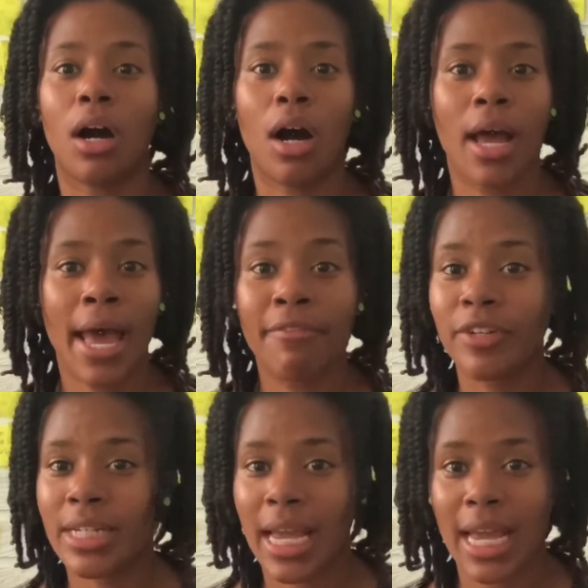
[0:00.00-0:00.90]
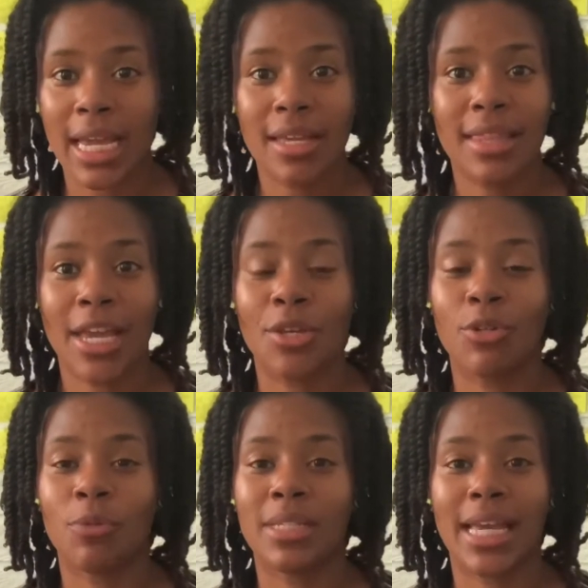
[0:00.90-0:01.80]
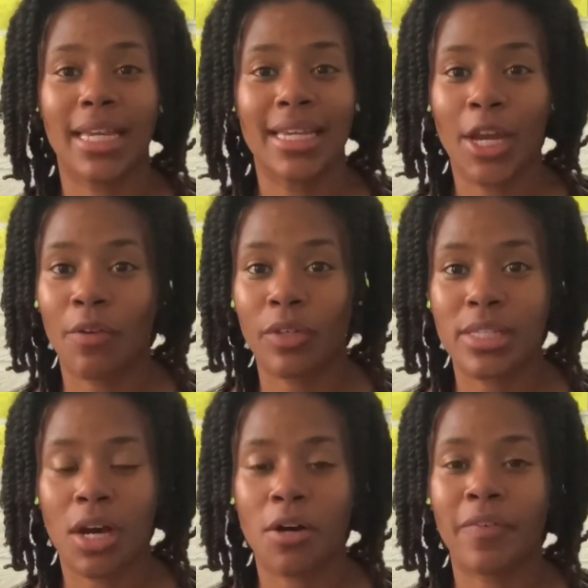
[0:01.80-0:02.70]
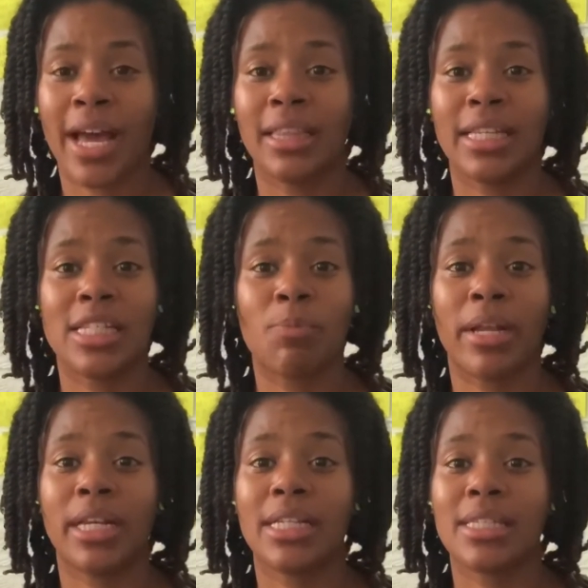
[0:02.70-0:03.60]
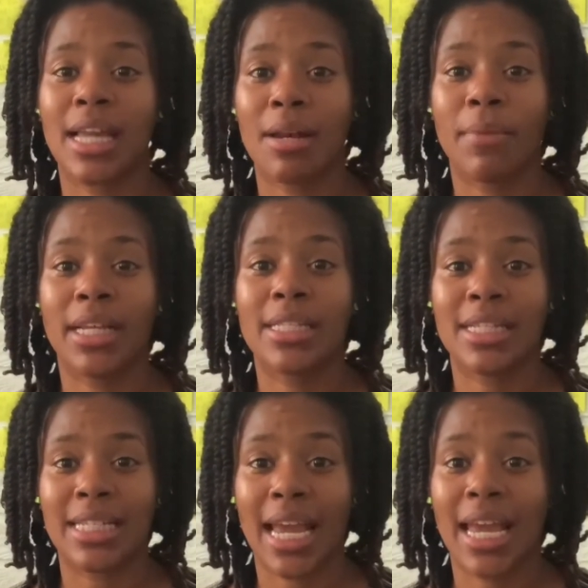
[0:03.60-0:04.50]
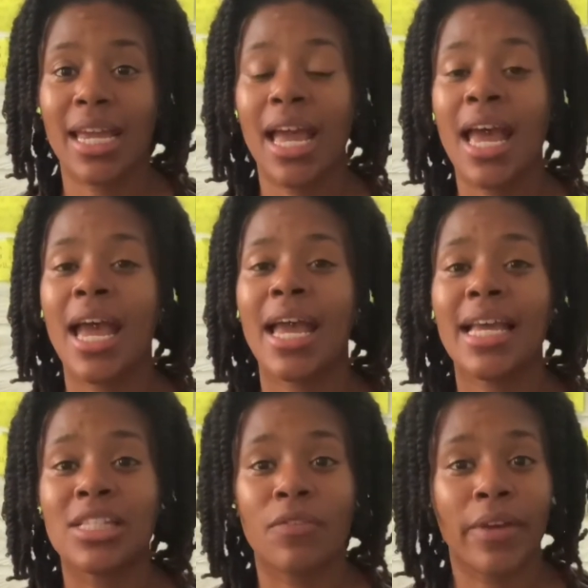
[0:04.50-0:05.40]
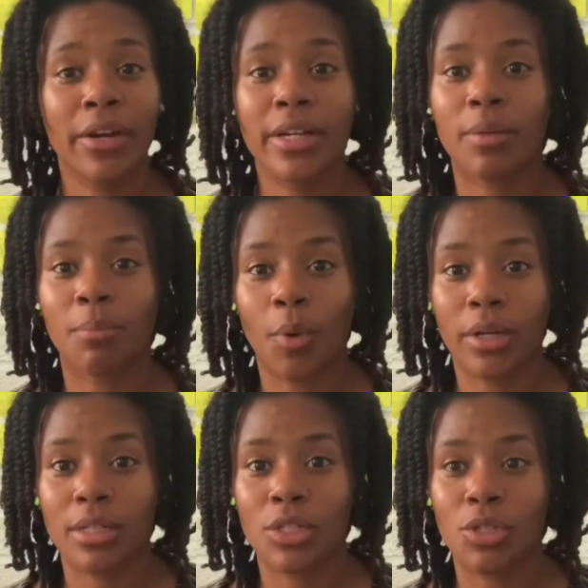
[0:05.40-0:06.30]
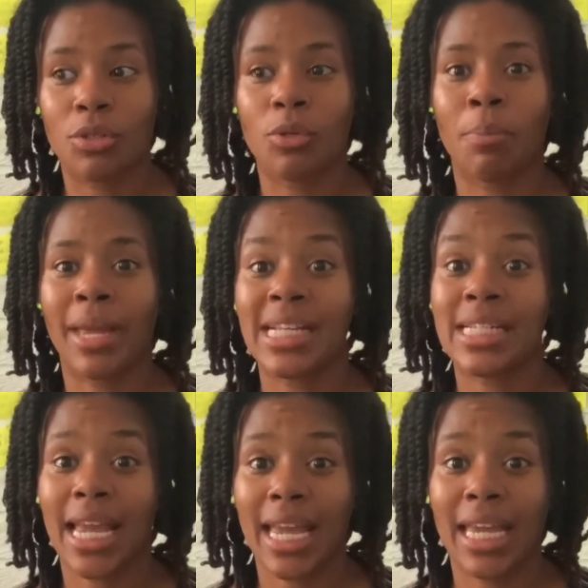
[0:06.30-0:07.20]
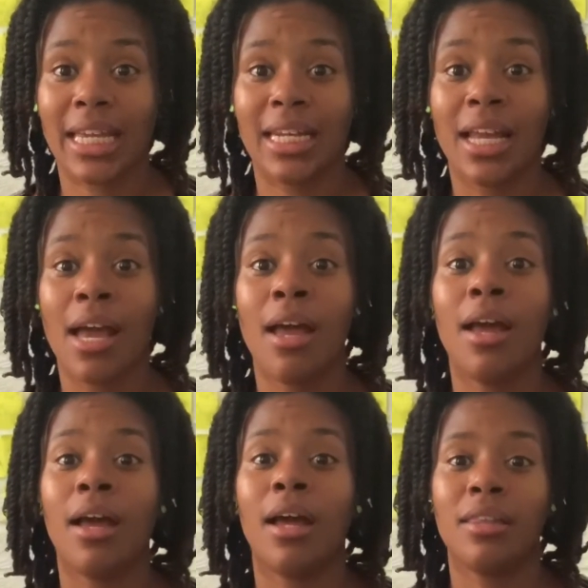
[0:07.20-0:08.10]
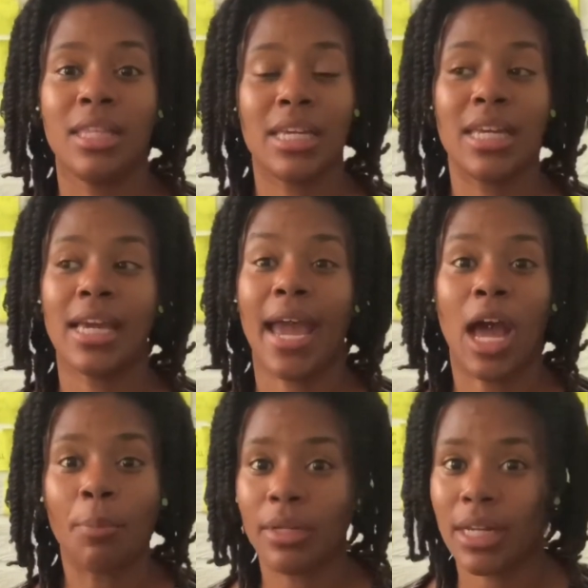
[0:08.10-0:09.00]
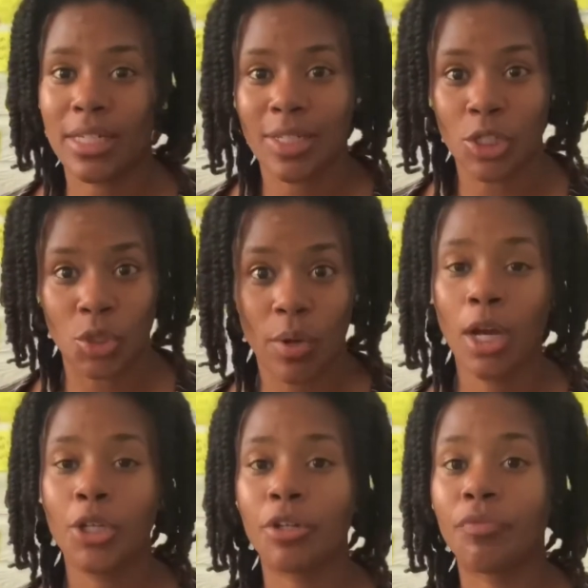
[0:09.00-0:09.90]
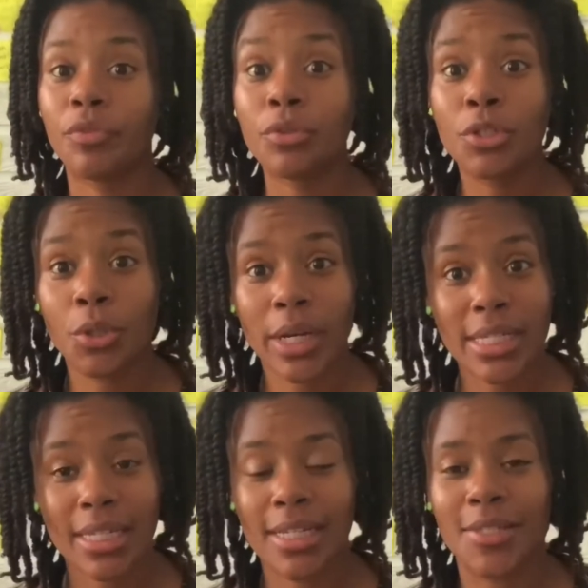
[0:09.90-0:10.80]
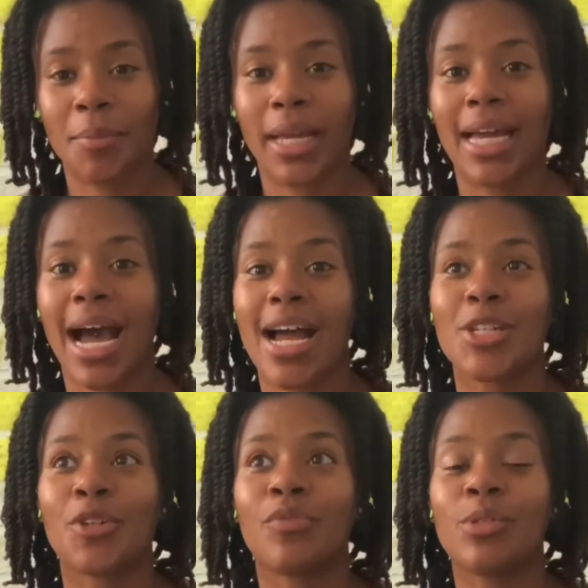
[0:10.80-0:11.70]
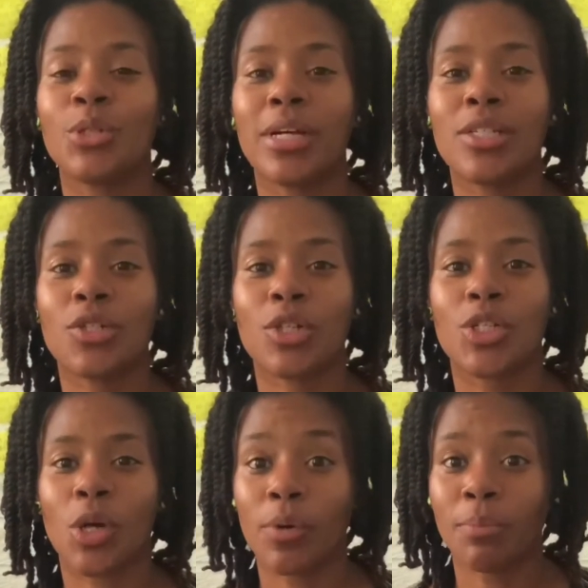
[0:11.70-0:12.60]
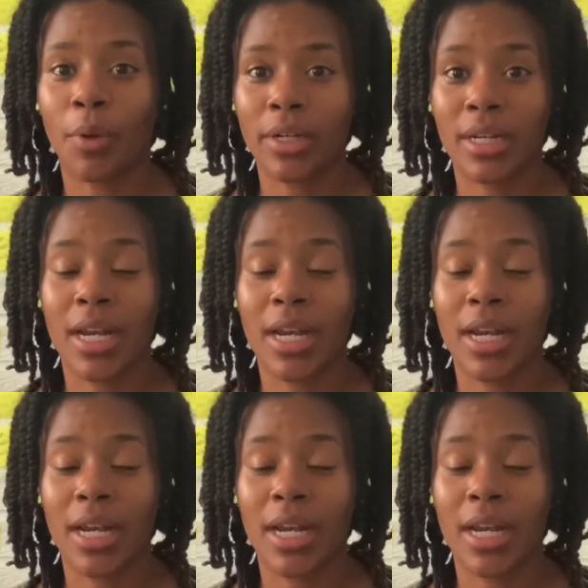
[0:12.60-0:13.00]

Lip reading: every day that you should be taking care of yourself. At least spending 10 minutes a day is very important to maintain the happiness and joy. Your food choices, oh my gosh, your food choices are so important.